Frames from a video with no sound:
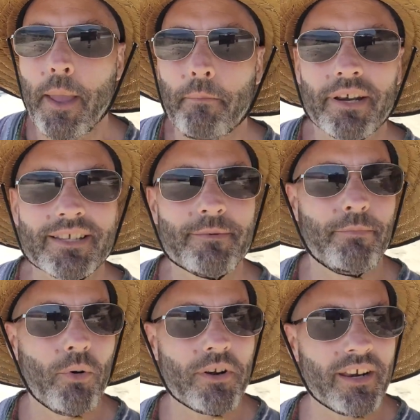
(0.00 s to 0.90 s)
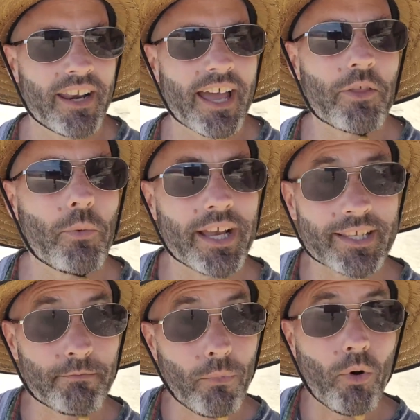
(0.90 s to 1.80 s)
But it's important in other
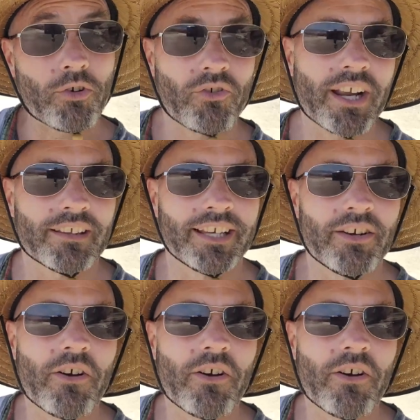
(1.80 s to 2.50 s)
ways, more directly,